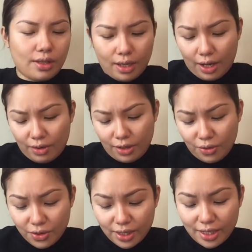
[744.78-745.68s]
I
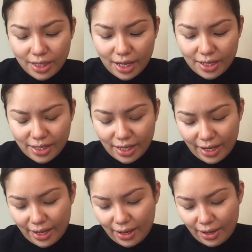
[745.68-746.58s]
use this as
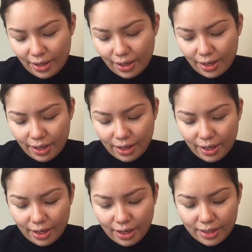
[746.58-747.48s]

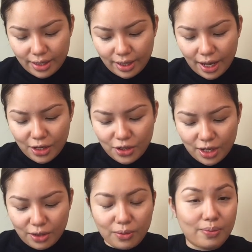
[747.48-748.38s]
an
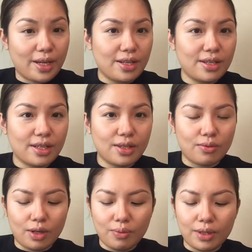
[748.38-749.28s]
eyeshadow base as
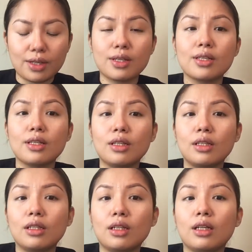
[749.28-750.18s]
well, because
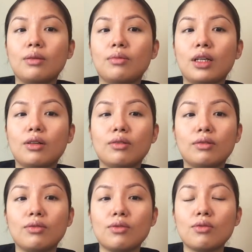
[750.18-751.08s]
I'm now
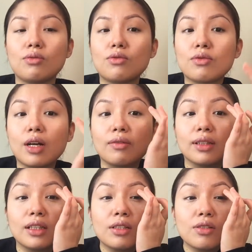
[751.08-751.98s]

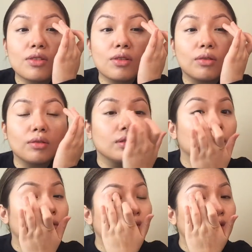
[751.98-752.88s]
traveling, so
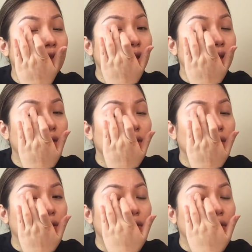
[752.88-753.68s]
trying to